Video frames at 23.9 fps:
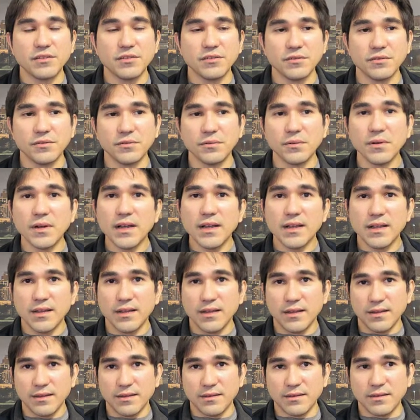to
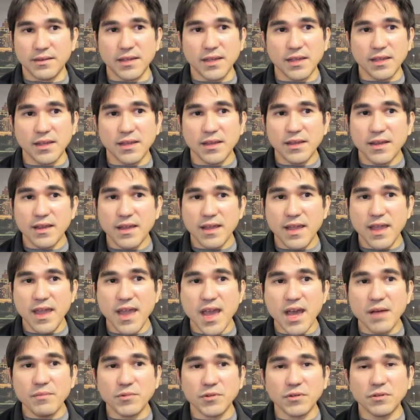the
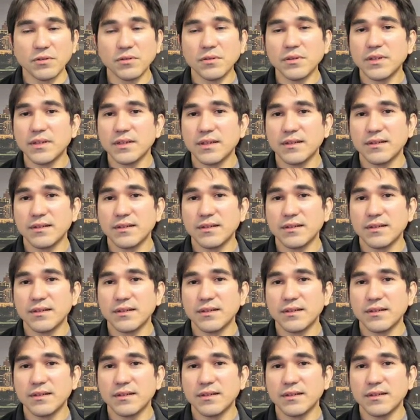Haml